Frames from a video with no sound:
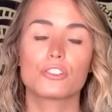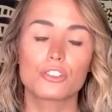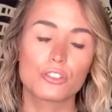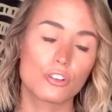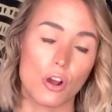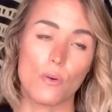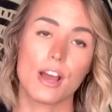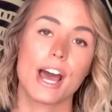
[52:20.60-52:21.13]

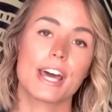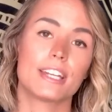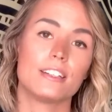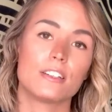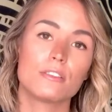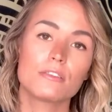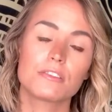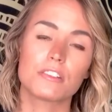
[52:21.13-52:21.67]
go ahead and
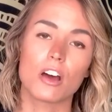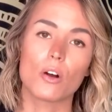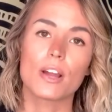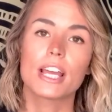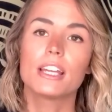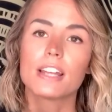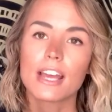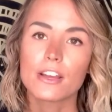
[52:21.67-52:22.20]
do so
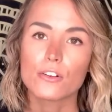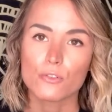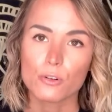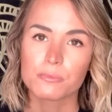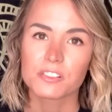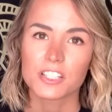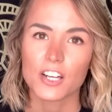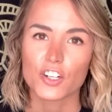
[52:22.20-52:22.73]
in a
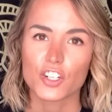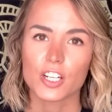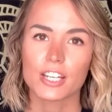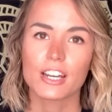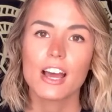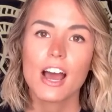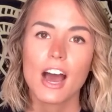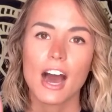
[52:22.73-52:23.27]
group
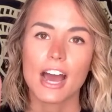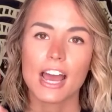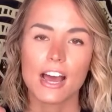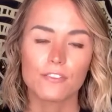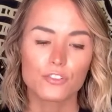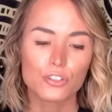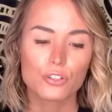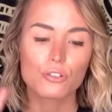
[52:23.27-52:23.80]
session. I
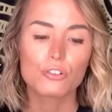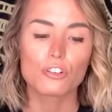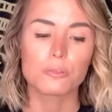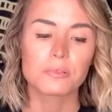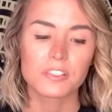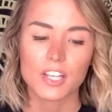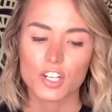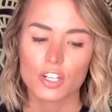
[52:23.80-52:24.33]
have 2
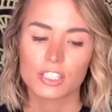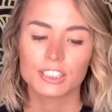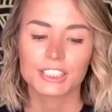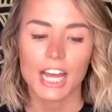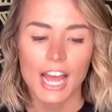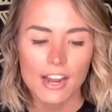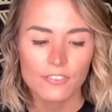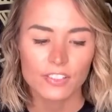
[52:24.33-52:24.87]
group sessions
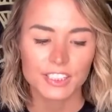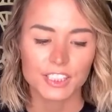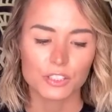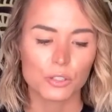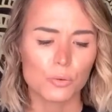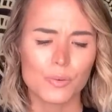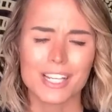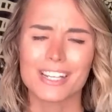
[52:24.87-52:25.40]
every
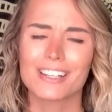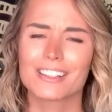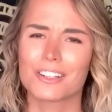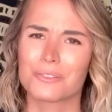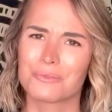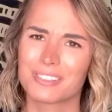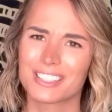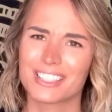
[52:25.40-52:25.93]
single week.
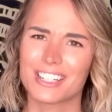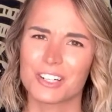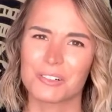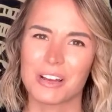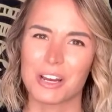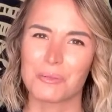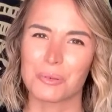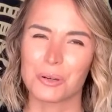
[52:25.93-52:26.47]
They're really
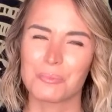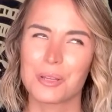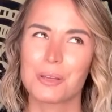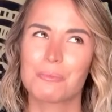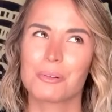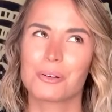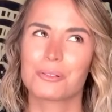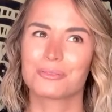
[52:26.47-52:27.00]
incredible.
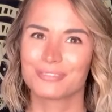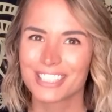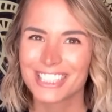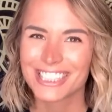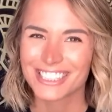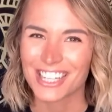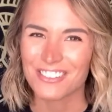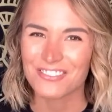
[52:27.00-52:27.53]
People
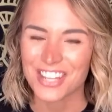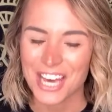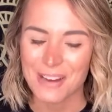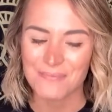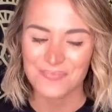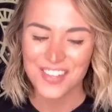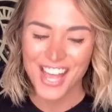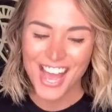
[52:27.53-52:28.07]
really love
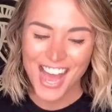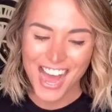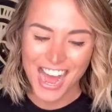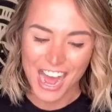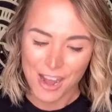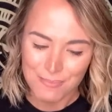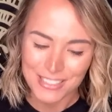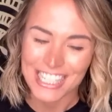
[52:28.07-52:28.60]
them,
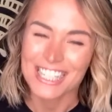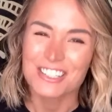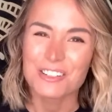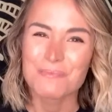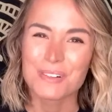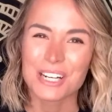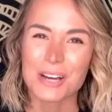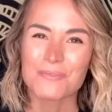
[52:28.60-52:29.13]
but they
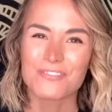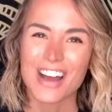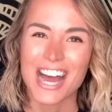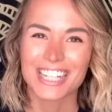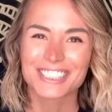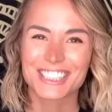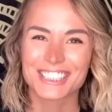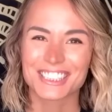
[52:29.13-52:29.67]
do book up
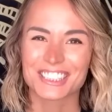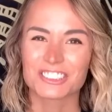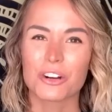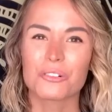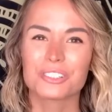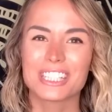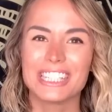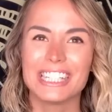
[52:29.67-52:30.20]
fast because there's
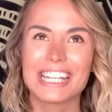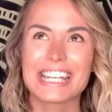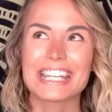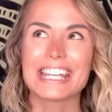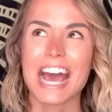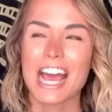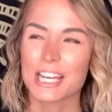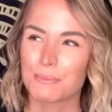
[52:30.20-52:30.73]
only
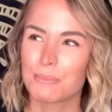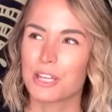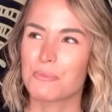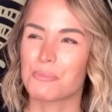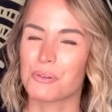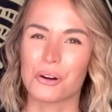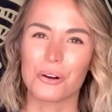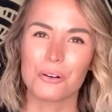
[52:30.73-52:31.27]
9
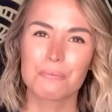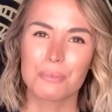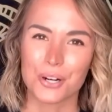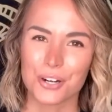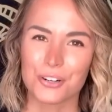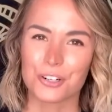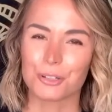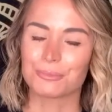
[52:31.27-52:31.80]
people
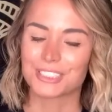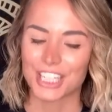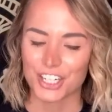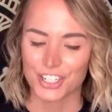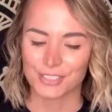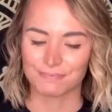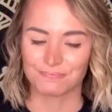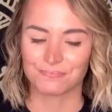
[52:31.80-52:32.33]
per group
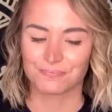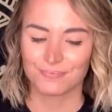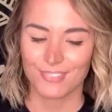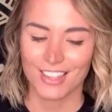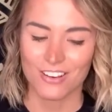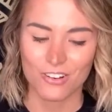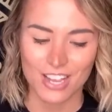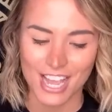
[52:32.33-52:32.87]
session.
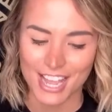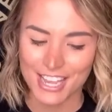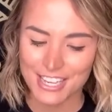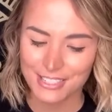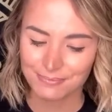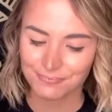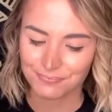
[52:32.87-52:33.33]
Okay.